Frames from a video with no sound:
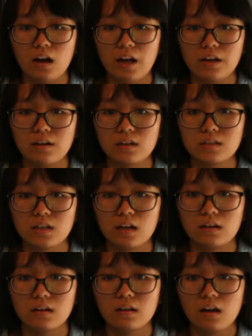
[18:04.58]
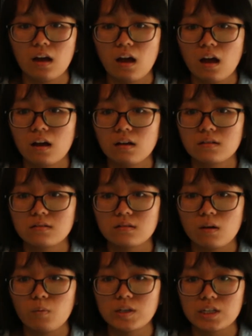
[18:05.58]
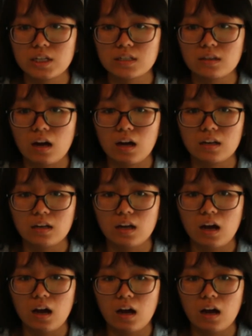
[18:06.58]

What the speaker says: induction, which is an